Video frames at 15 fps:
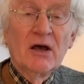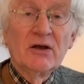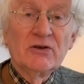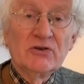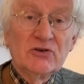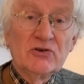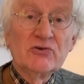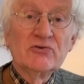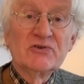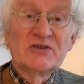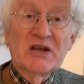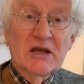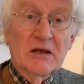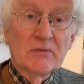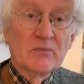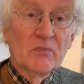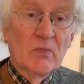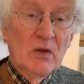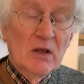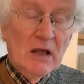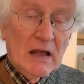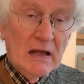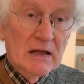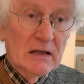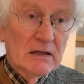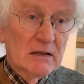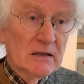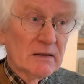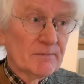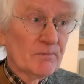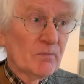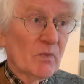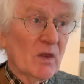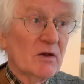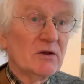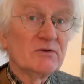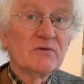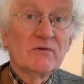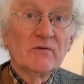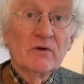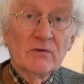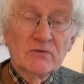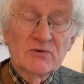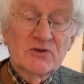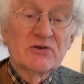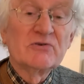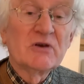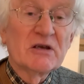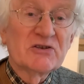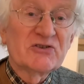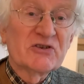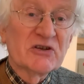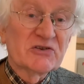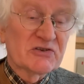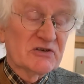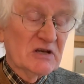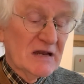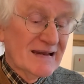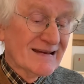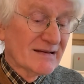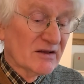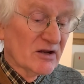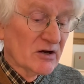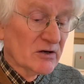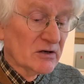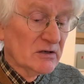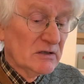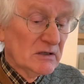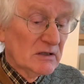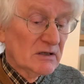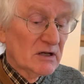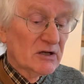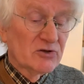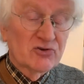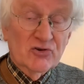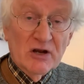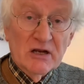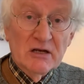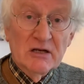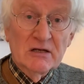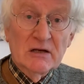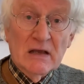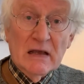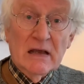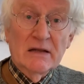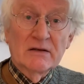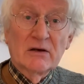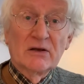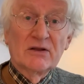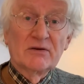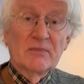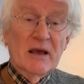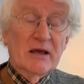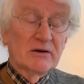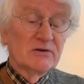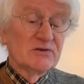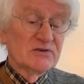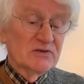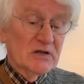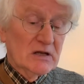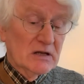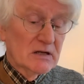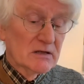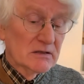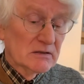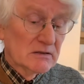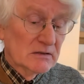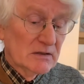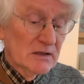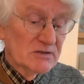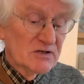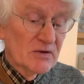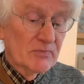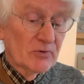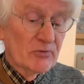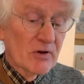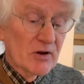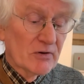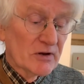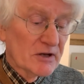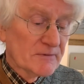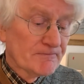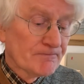use him to assist in their training and other matters in Tipperary.